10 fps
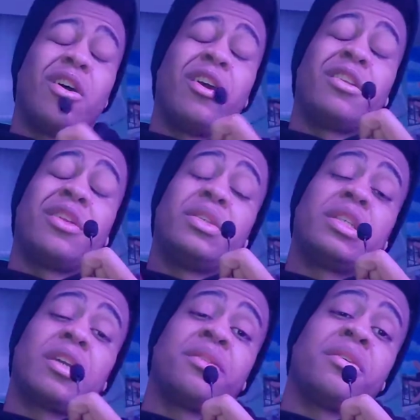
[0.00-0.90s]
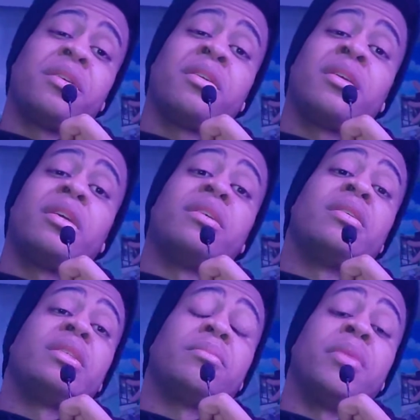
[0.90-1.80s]
right, now the second thing
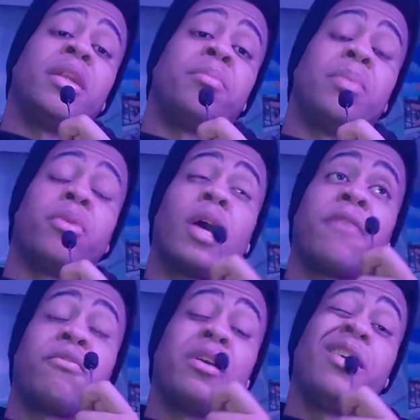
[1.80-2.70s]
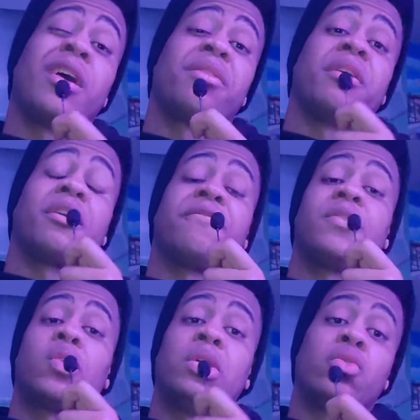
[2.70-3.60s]
is meeting people halfway. I think if
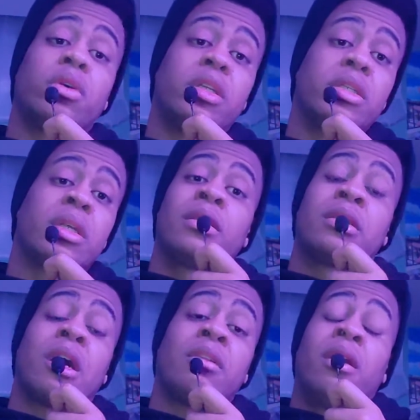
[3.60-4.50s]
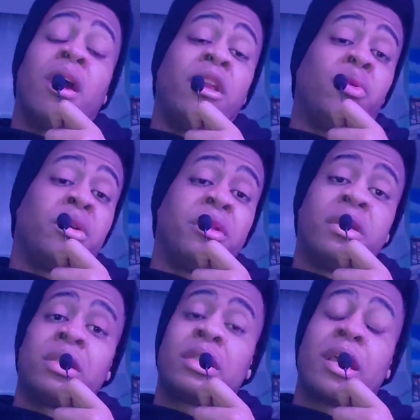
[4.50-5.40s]
2020's taught anyone
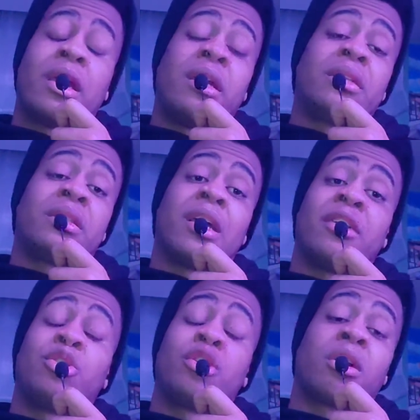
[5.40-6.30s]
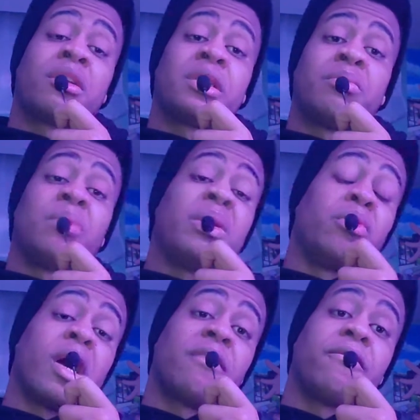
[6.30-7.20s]
this, it's that you should honestly meet
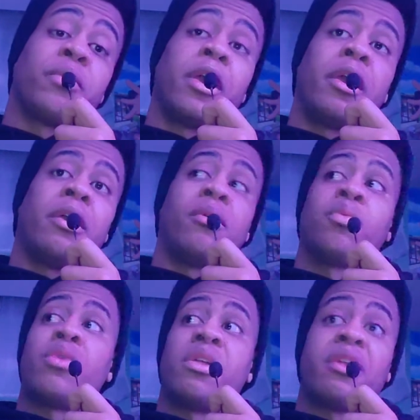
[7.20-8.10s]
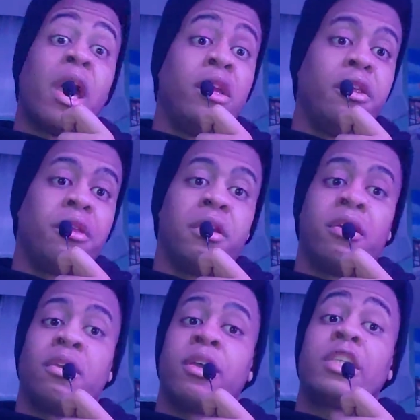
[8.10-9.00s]
people halfway with
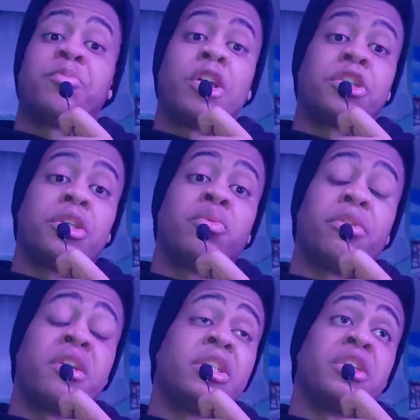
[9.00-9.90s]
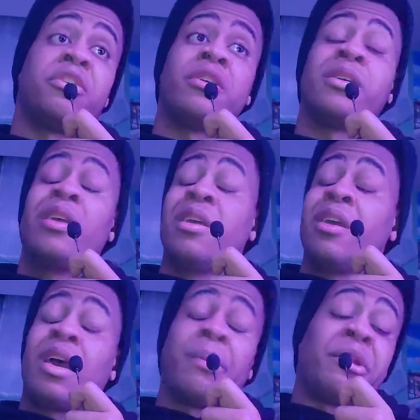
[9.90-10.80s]
anything, especially with this year.
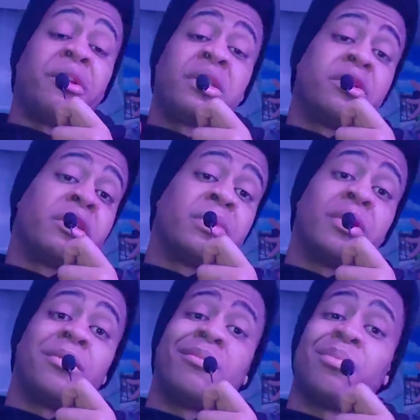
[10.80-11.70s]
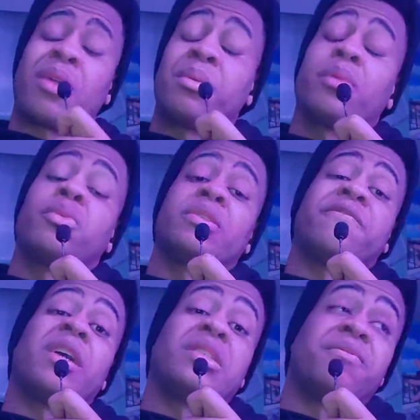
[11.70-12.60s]
I mean, this year has been probably the most
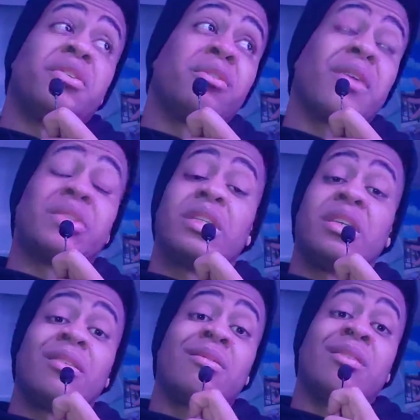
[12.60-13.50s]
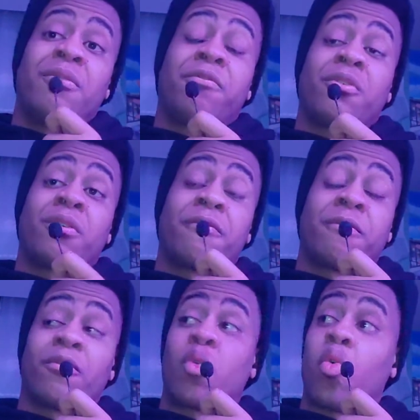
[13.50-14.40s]
divisive year I've seen from
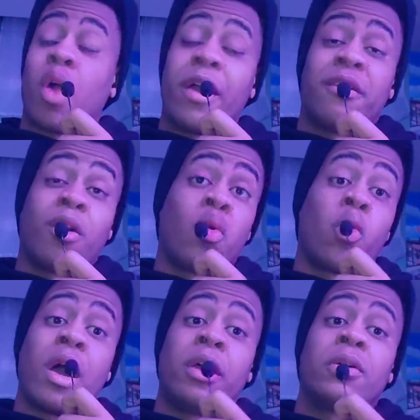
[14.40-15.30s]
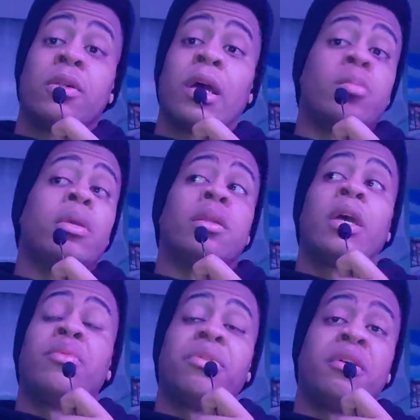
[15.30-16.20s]
quite a while. I mean,
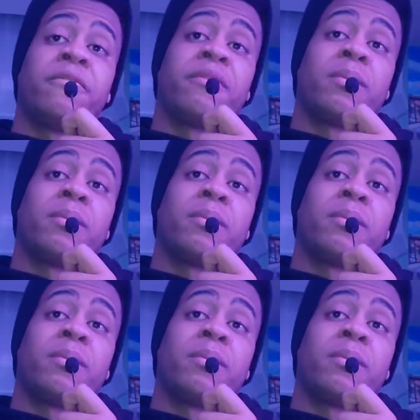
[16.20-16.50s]
everything from